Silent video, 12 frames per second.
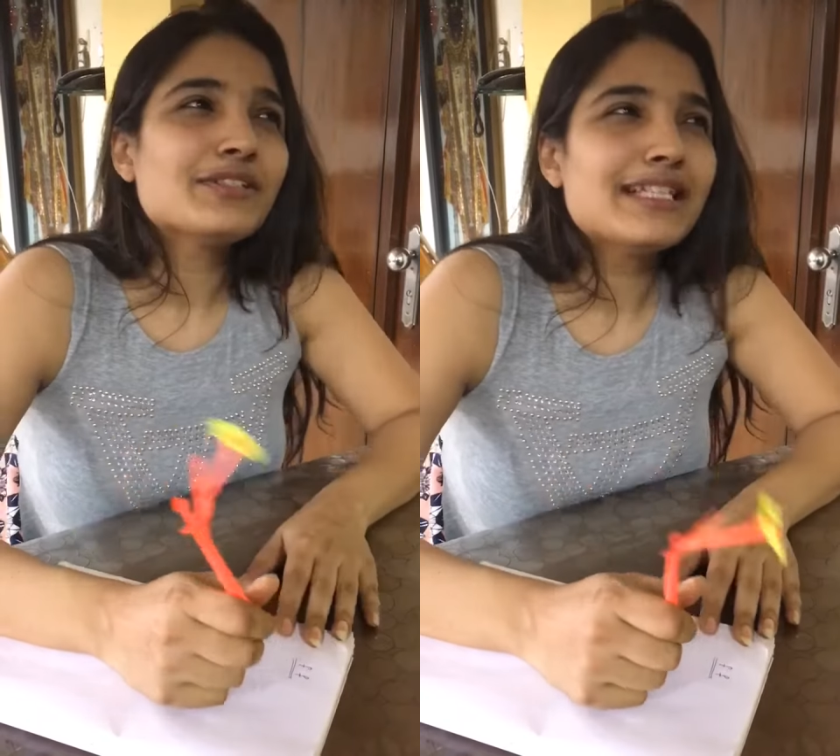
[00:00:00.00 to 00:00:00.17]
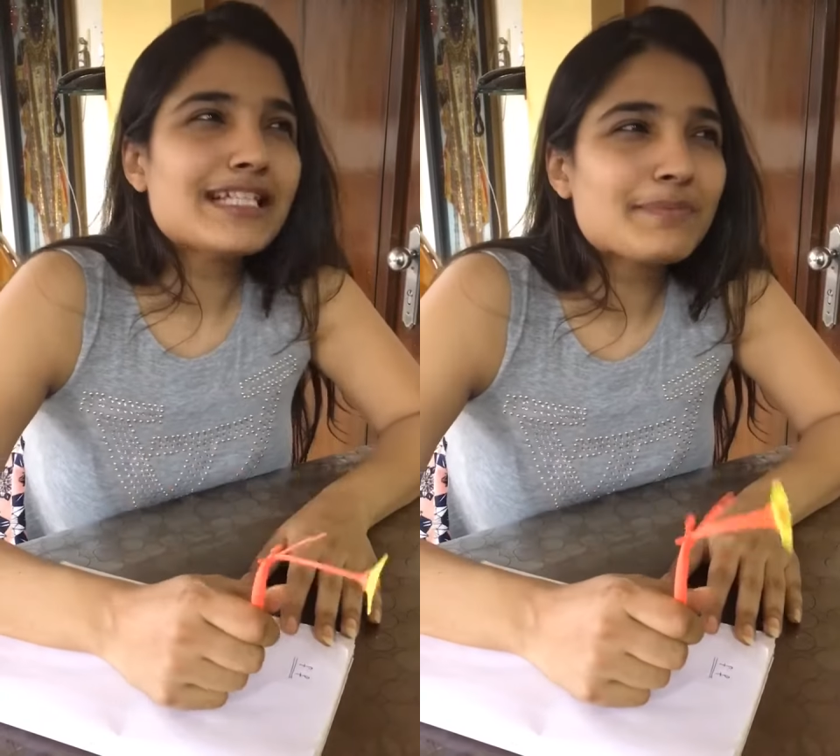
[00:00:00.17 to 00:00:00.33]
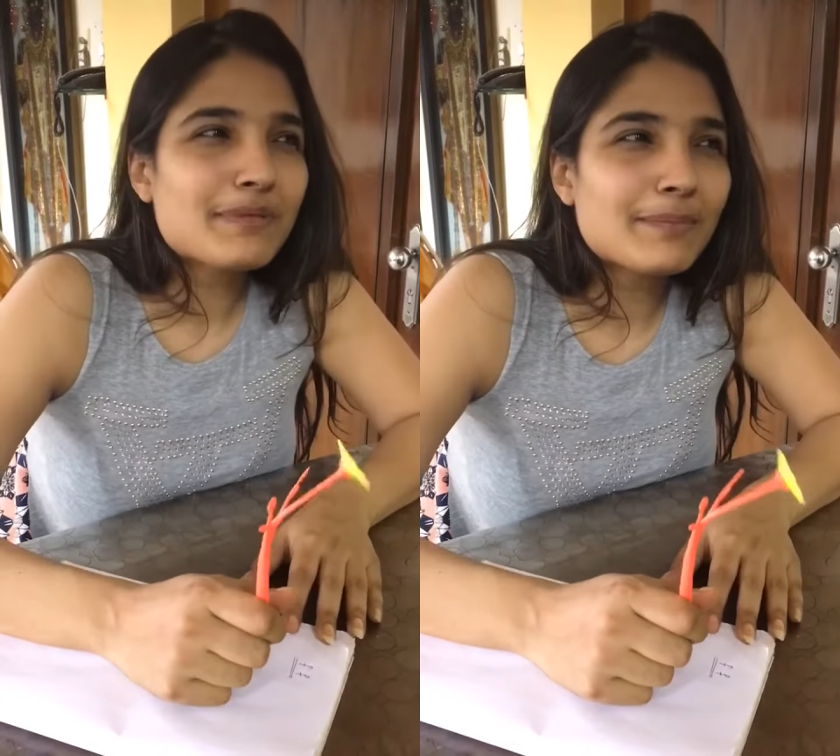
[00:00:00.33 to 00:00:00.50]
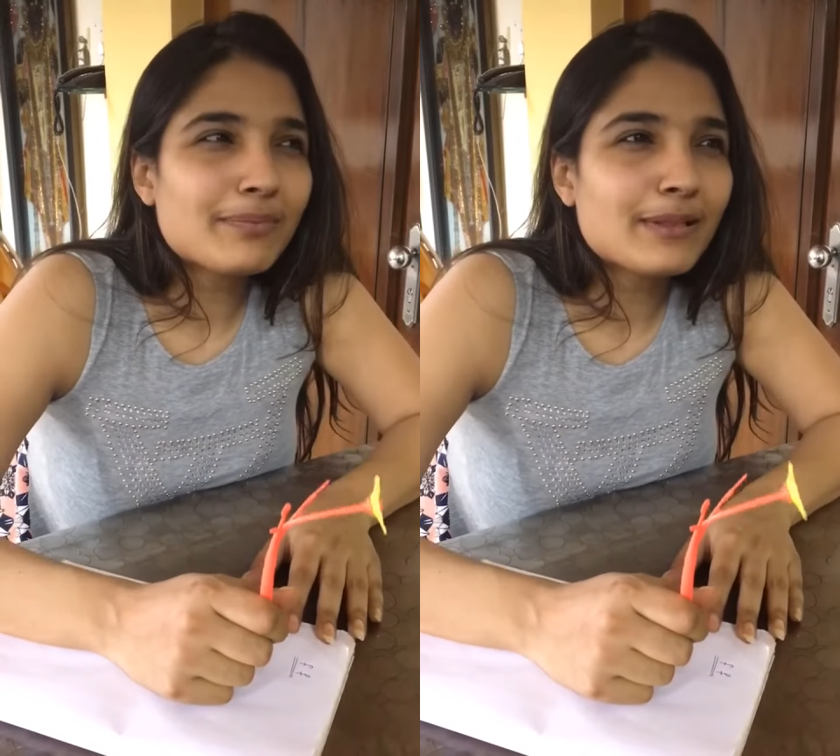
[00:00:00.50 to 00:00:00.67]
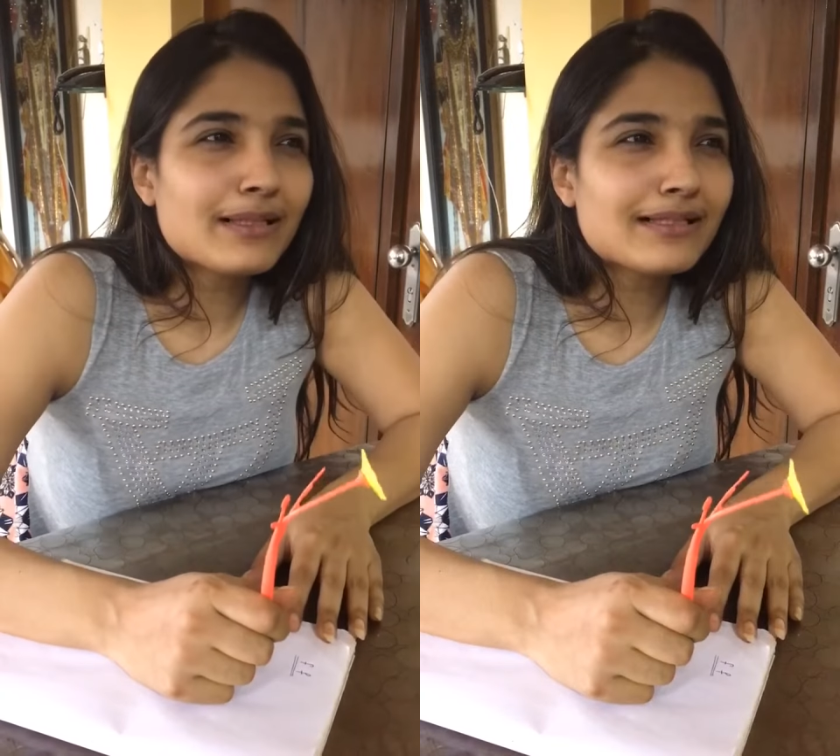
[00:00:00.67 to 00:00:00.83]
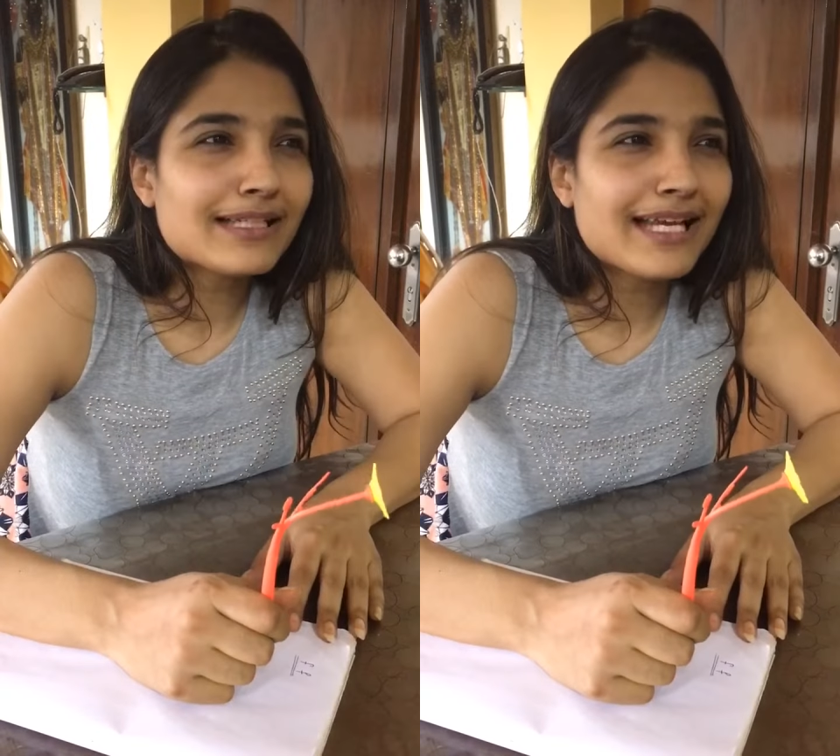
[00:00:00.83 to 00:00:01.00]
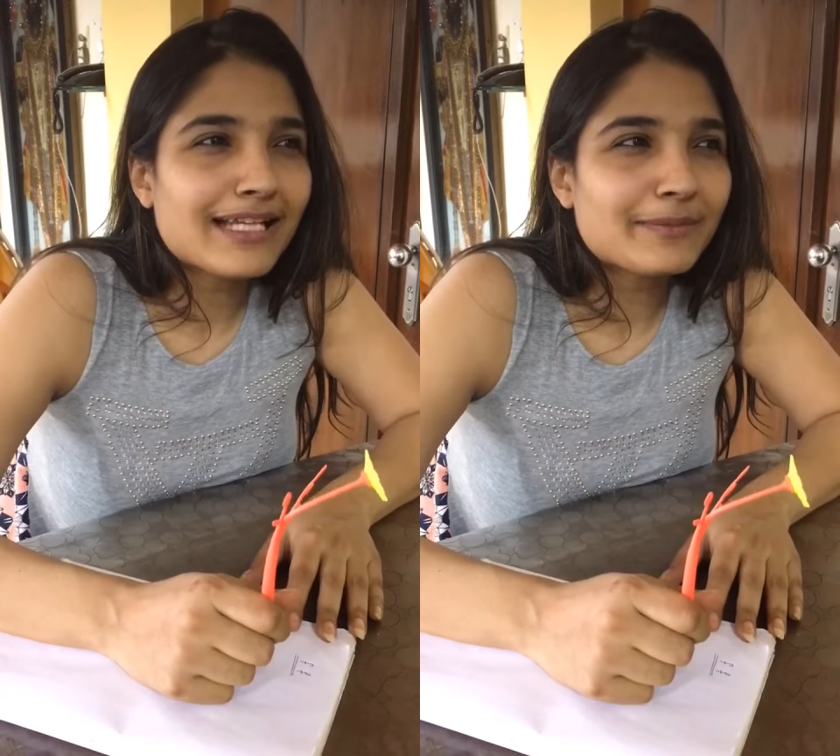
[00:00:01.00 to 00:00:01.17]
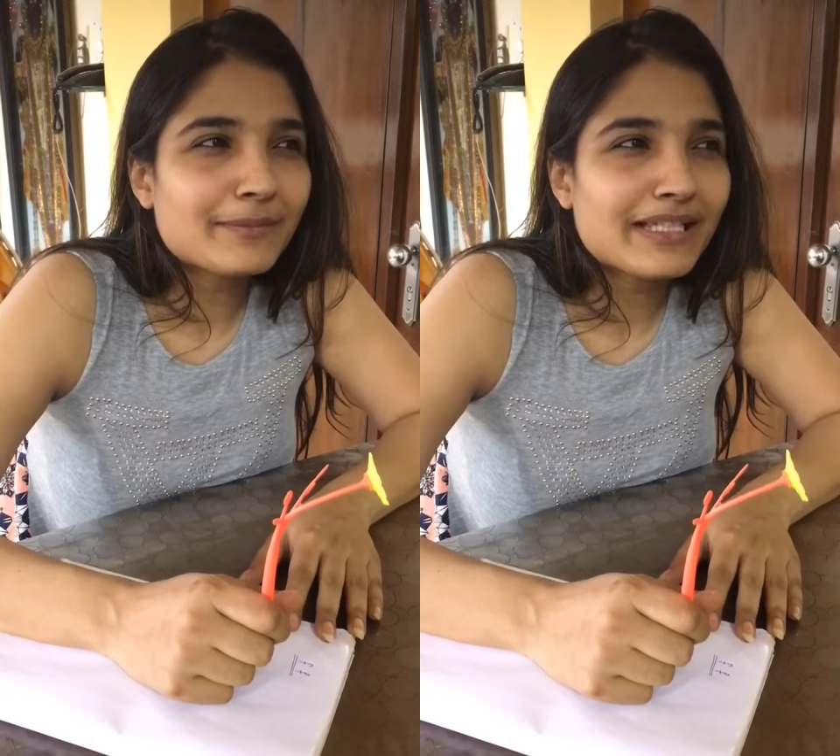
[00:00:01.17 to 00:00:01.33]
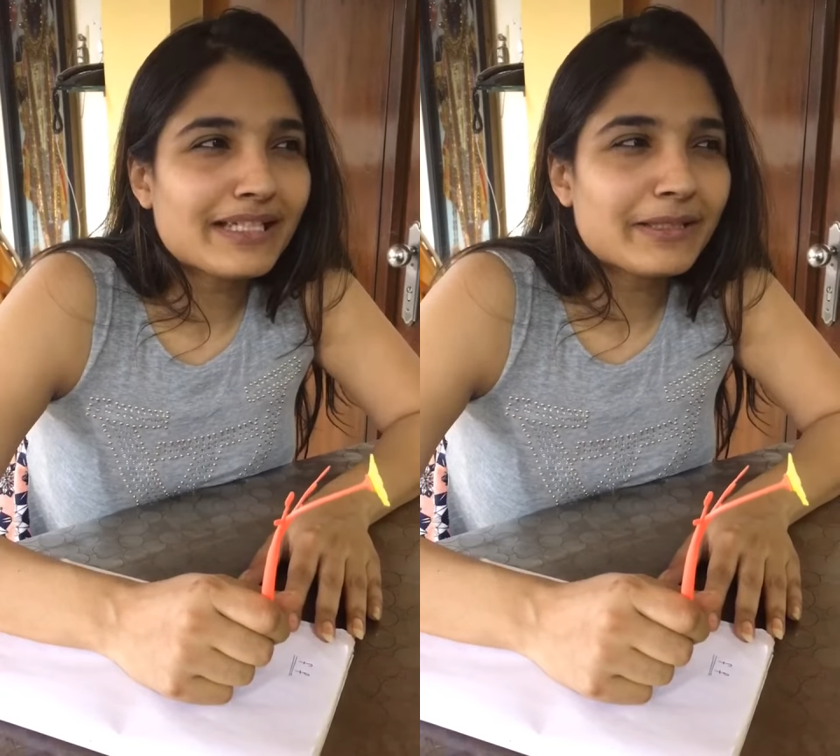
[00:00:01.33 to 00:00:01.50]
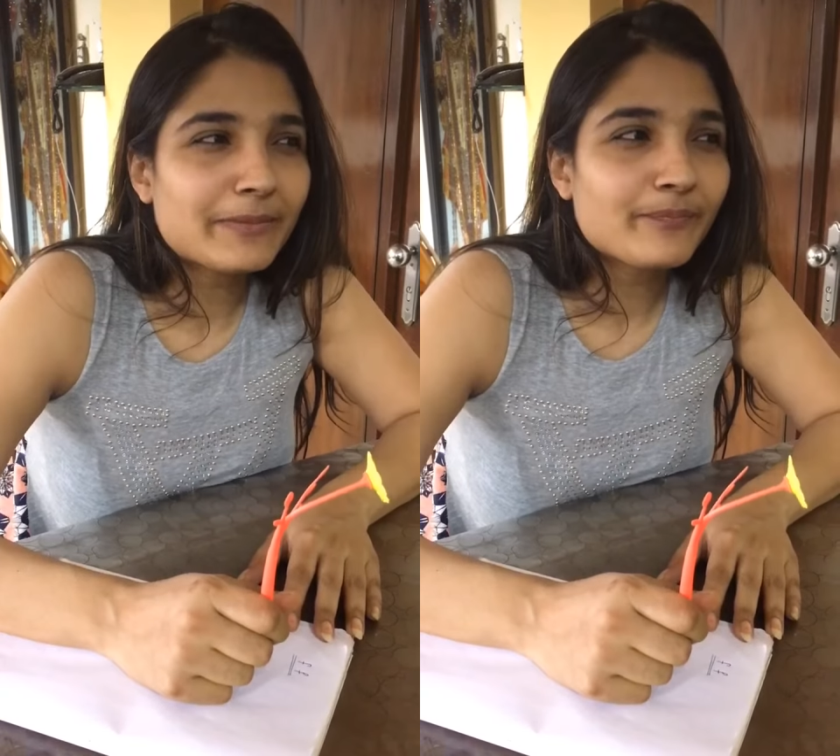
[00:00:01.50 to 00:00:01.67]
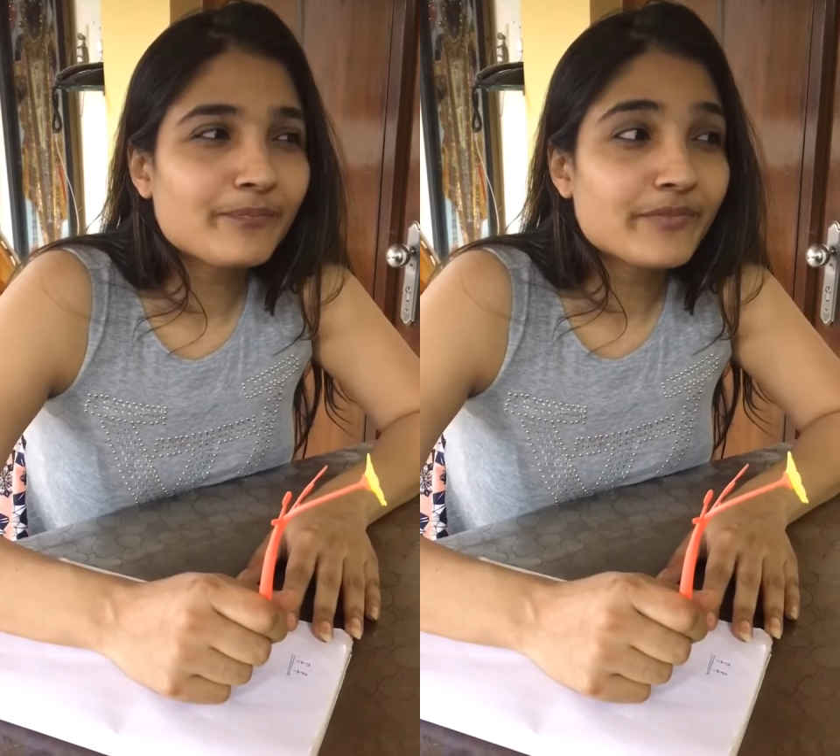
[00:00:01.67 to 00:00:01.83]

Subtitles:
these people can be